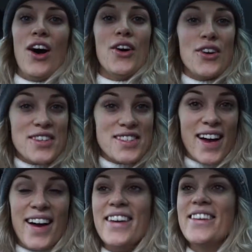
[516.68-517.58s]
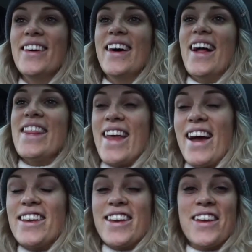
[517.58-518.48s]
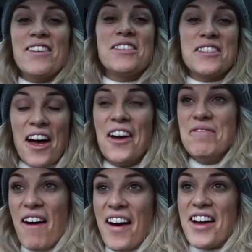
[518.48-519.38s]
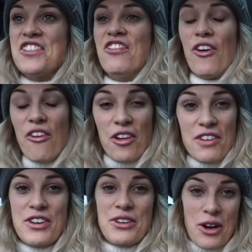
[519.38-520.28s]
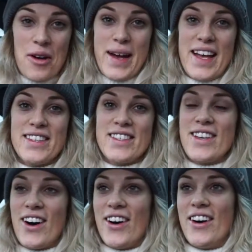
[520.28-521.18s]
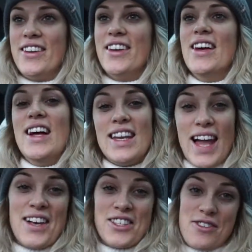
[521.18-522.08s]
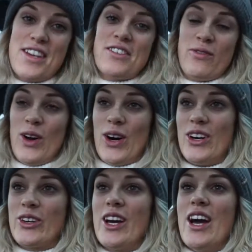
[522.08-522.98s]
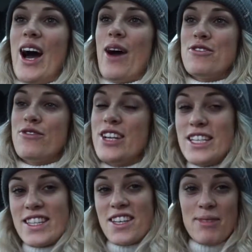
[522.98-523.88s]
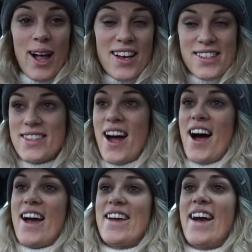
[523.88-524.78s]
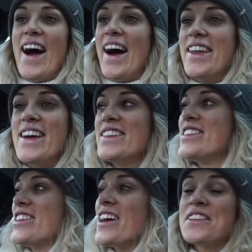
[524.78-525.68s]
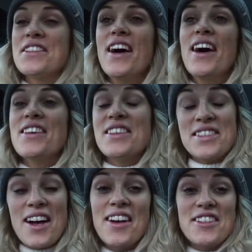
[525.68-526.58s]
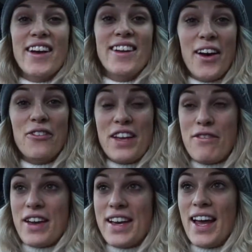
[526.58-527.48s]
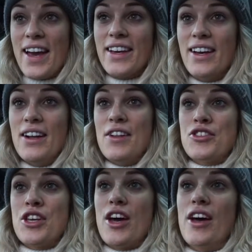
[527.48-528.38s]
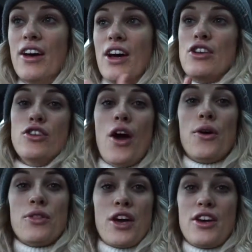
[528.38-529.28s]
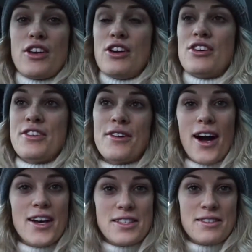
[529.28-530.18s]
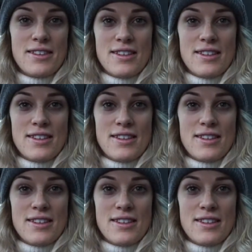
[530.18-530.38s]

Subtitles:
Also, thank you so much for all of your comments on last week's vlog. I was reading them last night and it's just such a lovely feeling to know that you guys